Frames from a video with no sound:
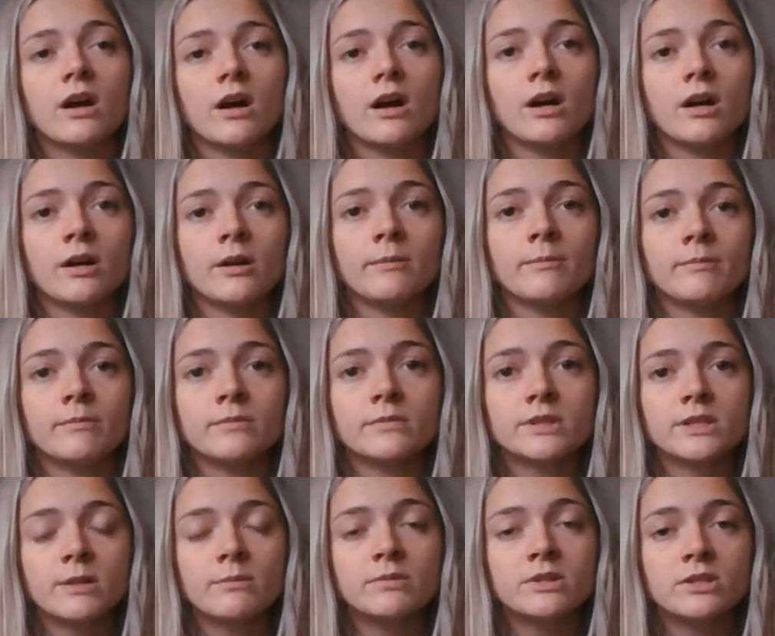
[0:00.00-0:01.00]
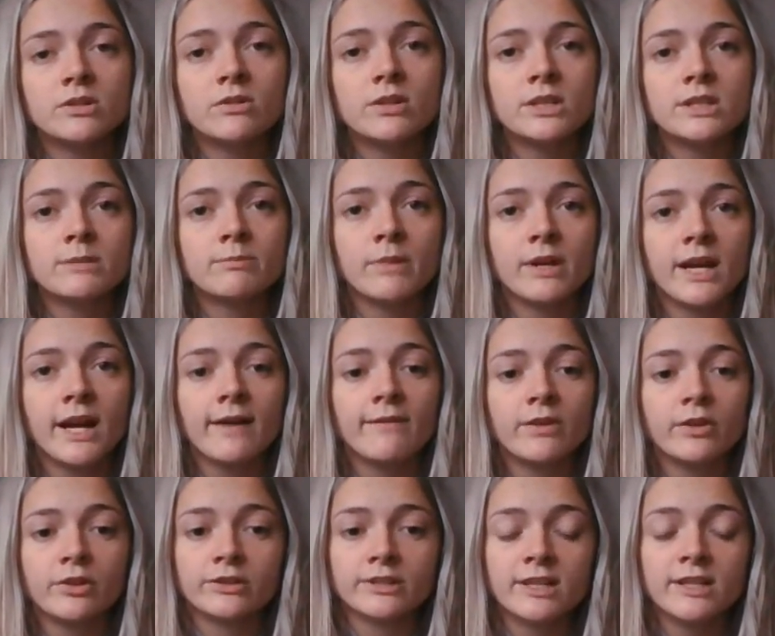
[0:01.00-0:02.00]
Some students might have
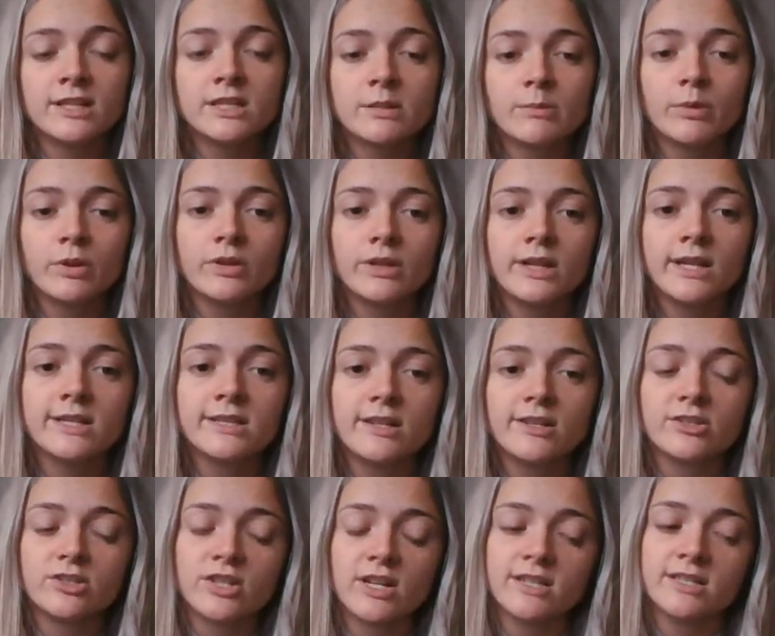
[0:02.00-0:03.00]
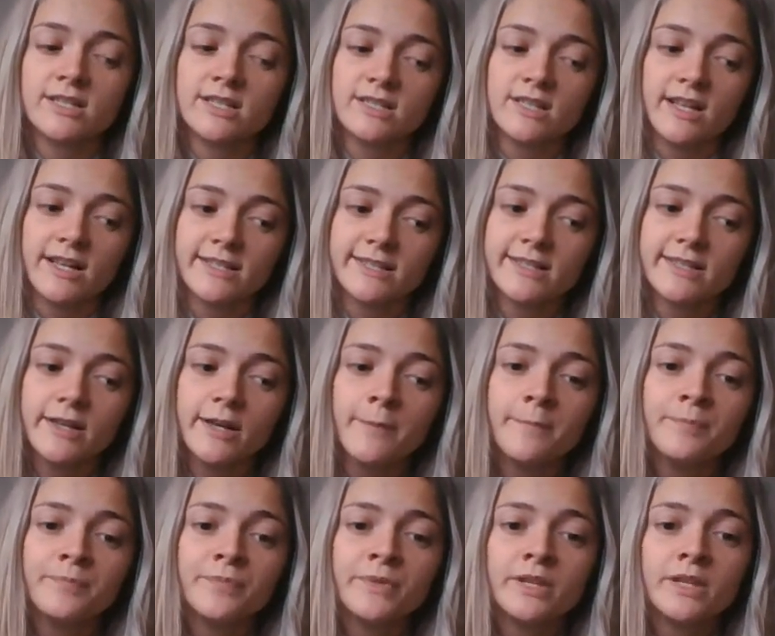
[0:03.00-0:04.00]
a learning disability such as dyslexia.